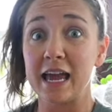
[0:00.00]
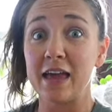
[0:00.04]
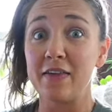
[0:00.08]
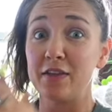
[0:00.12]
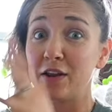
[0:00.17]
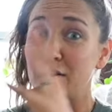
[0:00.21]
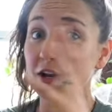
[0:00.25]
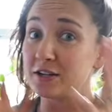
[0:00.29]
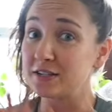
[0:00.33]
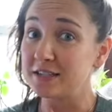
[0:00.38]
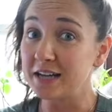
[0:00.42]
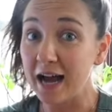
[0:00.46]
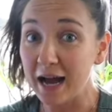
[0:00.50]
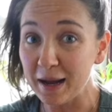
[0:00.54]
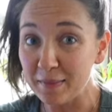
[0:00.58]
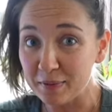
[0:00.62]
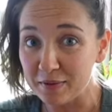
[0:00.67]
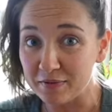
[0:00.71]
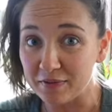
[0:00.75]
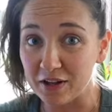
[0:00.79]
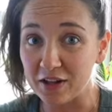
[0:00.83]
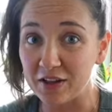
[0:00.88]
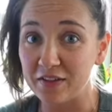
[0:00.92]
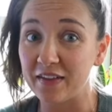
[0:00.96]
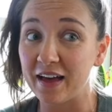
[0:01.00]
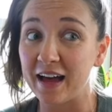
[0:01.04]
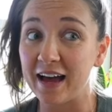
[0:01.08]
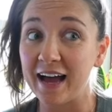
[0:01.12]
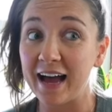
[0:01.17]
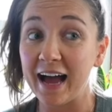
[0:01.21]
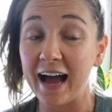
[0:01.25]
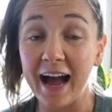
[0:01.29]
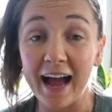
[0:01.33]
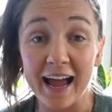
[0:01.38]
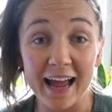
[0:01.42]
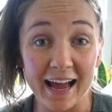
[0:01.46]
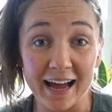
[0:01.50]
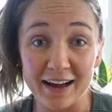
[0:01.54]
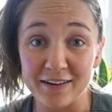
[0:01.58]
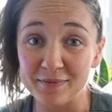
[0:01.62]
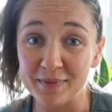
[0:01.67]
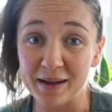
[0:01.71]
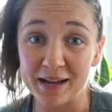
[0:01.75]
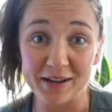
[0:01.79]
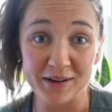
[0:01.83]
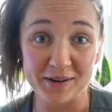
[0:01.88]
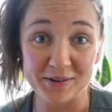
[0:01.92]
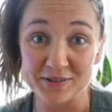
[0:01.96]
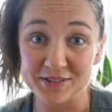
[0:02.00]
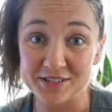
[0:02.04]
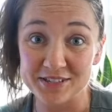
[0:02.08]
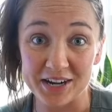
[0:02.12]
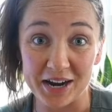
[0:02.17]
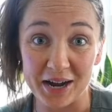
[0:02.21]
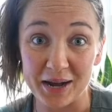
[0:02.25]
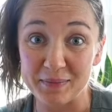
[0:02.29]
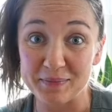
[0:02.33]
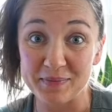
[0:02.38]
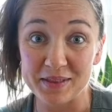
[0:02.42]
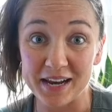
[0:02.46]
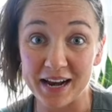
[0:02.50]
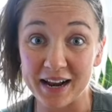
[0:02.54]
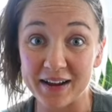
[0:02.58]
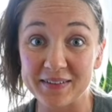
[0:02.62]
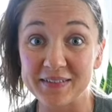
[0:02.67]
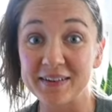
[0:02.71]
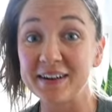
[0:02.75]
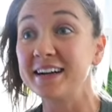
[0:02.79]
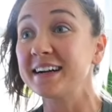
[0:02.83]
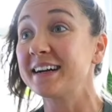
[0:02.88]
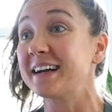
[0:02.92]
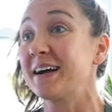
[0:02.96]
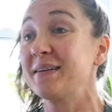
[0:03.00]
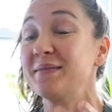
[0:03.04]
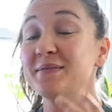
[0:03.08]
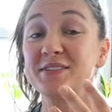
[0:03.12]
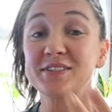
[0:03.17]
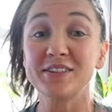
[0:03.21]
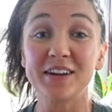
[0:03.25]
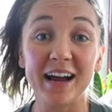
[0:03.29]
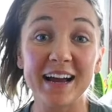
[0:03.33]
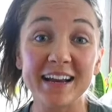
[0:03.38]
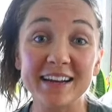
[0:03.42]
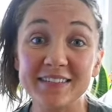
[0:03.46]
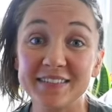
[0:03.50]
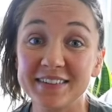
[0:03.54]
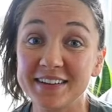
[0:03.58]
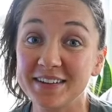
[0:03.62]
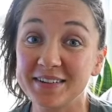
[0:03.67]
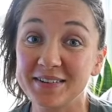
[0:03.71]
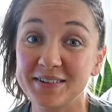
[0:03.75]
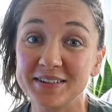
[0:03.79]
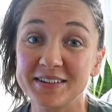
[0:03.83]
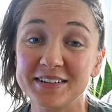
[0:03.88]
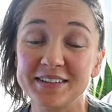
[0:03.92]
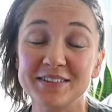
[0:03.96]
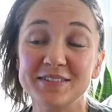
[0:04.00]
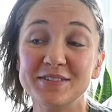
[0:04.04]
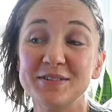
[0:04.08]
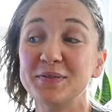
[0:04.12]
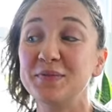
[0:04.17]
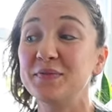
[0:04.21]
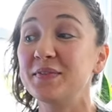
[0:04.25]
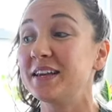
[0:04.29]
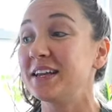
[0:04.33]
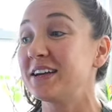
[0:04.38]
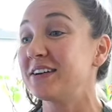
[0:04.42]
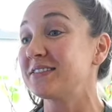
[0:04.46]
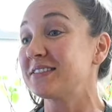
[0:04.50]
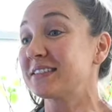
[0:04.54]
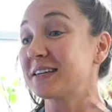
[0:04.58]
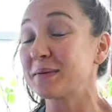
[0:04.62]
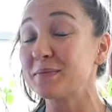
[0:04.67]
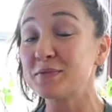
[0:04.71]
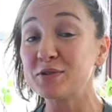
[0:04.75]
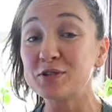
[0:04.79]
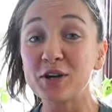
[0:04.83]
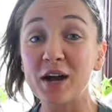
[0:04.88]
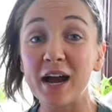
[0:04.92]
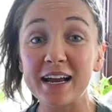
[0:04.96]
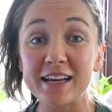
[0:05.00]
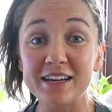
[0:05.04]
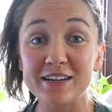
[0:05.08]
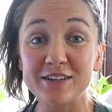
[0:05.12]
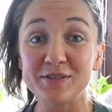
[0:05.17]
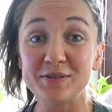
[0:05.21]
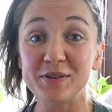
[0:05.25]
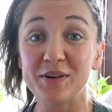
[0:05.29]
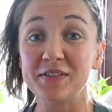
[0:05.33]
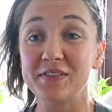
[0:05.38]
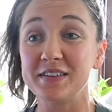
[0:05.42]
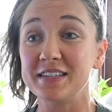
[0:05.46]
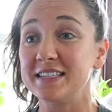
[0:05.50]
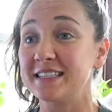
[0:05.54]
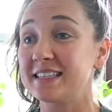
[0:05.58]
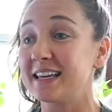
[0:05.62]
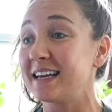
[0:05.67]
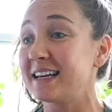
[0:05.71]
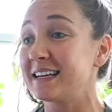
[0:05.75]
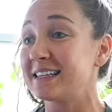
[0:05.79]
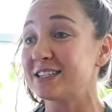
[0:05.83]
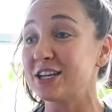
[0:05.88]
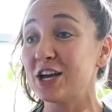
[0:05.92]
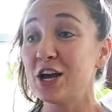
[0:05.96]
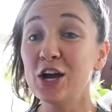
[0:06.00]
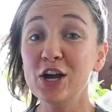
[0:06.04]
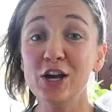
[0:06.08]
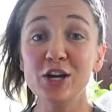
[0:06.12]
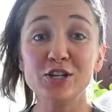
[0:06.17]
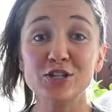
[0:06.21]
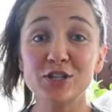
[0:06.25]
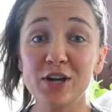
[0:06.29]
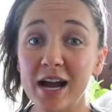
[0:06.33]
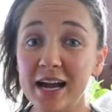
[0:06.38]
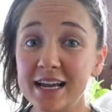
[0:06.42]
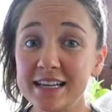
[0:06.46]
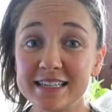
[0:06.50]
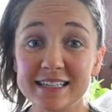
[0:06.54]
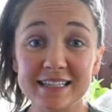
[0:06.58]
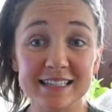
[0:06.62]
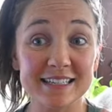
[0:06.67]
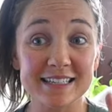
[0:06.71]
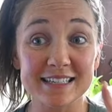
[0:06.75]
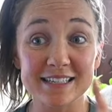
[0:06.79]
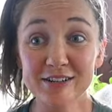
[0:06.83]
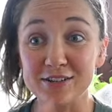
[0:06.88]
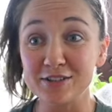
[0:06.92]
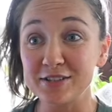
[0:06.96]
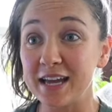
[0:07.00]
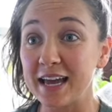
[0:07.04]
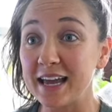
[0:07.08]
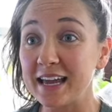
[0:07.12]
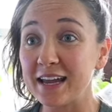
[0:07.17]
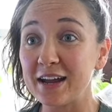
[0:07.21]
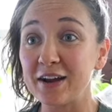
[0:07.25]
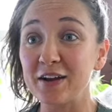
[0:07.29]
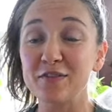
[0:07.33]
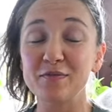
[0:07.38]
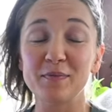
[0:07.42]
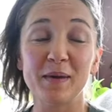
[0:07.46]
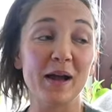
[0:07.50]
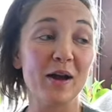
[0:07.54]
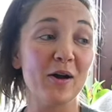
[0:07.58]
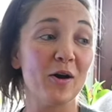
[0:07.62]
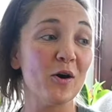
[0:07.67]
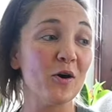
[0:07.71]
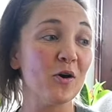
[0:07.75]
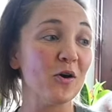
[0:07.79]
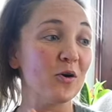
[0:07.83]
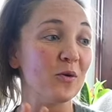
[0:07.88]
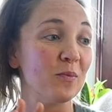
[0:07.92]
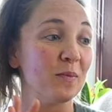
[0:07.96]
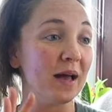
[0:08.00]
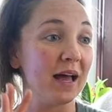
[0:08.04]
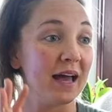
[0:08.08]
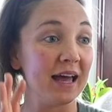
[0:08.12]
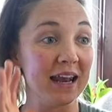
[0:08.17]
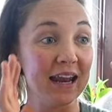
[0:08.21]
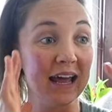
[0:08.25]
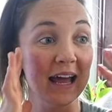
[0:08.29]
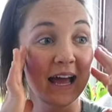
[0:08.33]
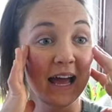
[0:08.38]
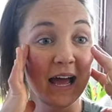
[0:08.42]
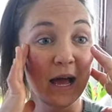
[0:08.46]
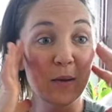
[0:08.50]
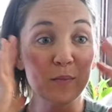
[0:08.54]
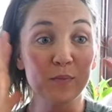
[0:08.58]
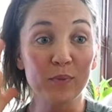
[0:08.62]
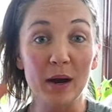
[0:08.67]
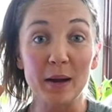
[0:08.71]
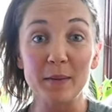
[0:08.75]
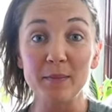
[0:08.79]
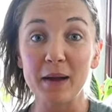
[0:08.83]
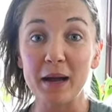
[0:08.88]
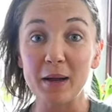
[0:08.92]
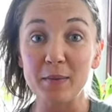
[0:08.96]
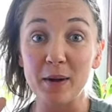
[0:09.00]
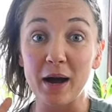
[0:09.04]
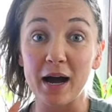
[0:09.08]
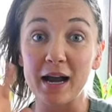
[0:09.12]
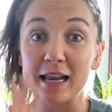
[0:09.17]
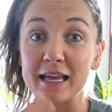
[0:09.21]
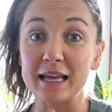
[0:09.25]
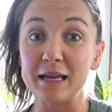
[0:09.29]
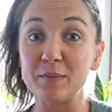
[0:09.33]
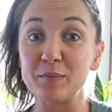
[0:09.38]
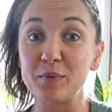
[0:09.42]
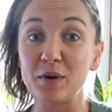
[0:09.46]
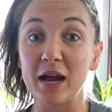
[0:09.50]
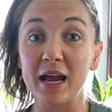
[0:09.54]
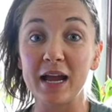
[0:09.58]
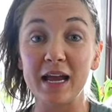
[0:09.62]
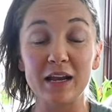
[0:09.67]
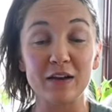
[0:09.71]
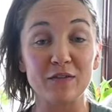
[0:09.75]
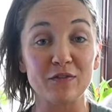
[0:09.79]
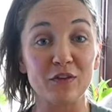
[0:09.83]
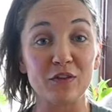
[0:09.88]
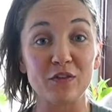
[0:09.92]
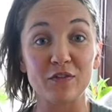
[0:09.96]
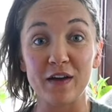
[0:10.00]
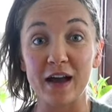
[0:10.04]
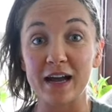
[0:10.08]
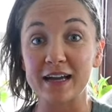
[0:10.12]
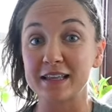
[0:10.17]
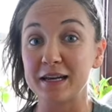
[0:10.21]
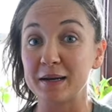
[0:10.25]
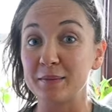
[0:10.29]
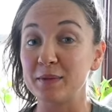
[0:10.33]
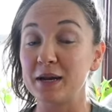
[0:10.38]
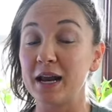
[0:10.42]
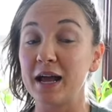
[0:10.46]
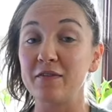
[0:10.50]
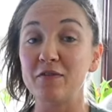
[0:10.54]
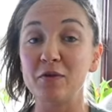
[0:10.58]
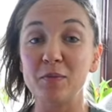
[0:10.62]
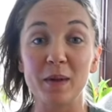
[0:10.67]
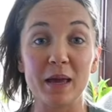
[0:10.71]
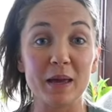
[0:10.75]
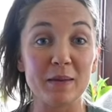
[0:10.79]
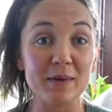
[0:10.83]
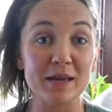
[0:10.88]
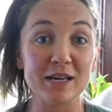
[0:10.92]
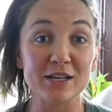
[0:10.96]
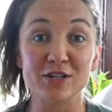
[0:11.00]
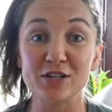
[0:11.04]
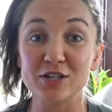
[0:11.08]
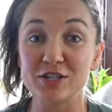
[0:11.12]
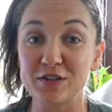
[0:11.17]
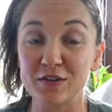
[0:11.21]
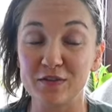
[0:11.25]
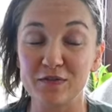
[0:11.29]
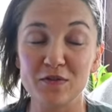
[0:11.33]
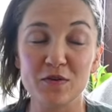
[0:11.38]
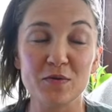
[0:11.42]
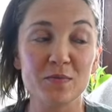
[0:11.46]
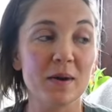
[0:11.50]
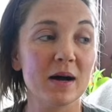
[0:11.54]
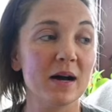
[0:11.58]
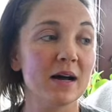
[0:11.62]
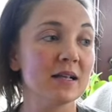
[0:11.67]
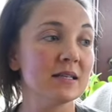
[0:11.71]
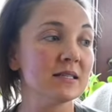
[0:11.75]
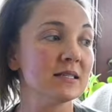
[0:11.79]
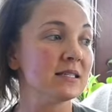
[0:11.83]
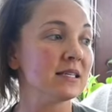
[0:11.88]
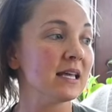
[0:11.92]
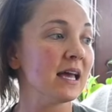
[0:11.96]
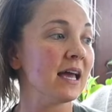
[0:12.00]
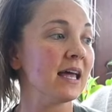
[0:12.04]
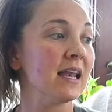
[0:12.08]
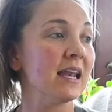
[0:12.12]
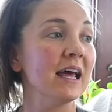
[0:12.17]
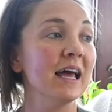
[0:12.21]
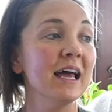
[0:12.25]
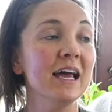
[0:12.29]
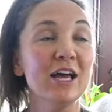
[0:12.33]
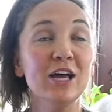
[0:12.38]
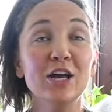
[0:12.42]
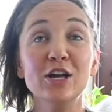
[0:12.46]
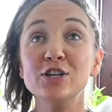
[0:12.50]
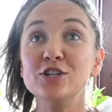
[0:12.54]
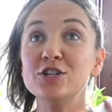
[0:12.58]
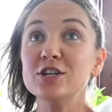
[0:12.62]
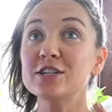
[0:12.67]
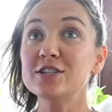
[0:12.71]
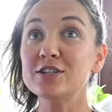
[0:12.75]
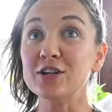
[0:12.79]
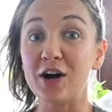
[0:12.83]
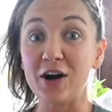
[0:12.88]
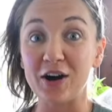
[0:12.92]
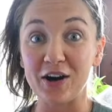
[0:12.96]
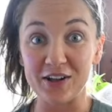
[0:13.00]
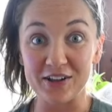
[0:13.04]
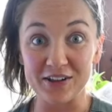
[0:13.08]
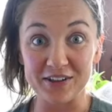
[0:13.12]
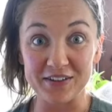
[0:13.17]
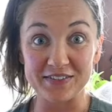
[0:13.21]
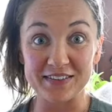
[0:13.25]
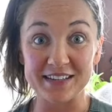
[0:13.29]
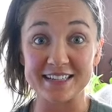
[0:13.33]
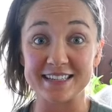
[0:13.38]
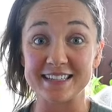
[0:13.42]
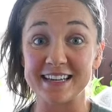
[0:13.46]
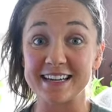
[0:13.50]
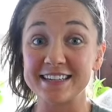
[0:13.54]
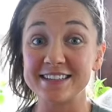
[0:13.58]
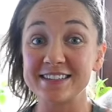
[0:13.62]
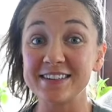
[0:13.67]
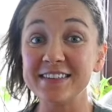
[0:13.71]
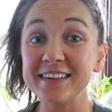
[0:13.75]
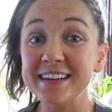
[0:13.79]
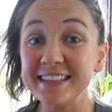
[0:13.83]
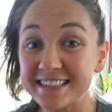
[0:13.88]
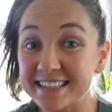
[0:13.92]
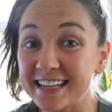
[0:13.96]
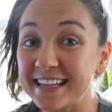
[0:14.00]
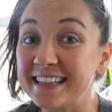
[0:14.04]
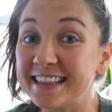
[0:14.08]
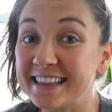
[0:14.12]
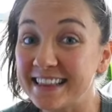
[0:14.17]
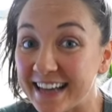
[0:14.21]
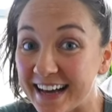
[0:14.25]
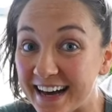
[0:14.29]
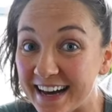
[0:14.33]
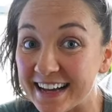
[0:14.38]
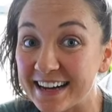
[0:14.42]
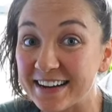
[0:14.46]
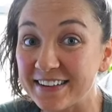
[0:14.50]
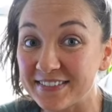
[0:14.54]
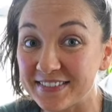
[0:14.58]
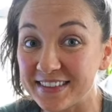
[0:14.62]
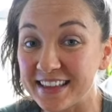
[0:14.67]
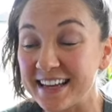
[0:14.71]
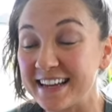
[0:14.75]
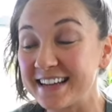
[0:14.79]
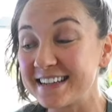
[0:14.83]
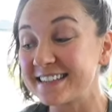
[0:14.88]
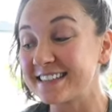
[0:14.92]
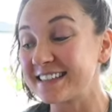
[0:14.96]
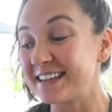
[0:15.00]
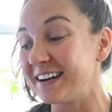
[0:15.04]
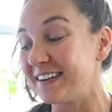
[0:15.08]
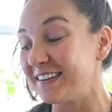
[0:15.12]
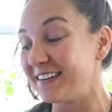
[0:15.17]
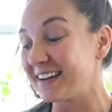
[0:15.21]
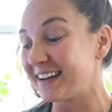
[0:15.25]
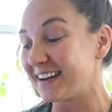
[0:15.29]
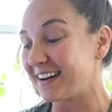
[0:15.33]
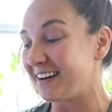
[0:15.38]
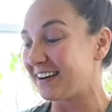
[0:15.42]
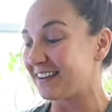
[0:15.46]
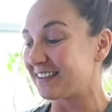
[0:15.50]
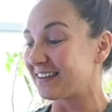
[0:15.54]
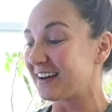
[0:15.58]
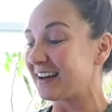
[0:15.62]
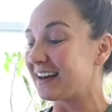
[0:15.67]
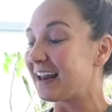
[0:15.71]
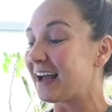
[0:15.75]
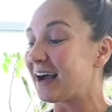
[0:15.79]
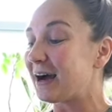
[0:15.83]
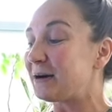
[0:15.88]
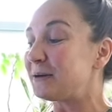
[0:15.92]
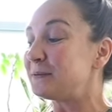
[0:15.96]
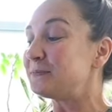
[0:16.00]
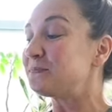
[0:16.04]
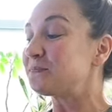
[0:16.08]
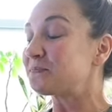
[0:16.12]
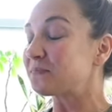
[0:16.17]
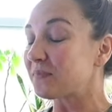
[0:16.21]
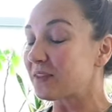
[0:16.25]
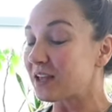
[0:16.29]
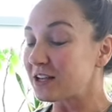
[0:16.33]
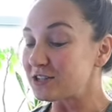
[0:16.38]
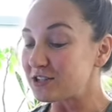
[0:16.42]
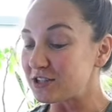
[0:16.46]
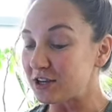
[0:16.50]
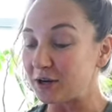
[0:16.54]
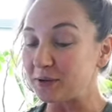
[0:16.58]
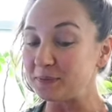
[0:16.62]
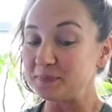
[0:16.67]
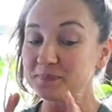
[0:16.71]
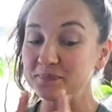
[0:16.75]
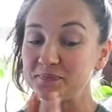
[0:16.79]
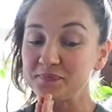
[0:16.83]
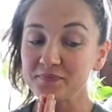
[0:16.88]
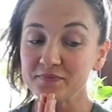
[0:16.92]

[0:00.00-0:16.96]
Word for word: And then on top of all of that, I have my own job that I work. I'm trying to record YouTube videos. Like I'm trying to do all these things, trying to still take care of my home and prep my body and brain for the fact that I'm gonna have a baby in just a few months and just all of these things. So it's a lot of things going on right now. So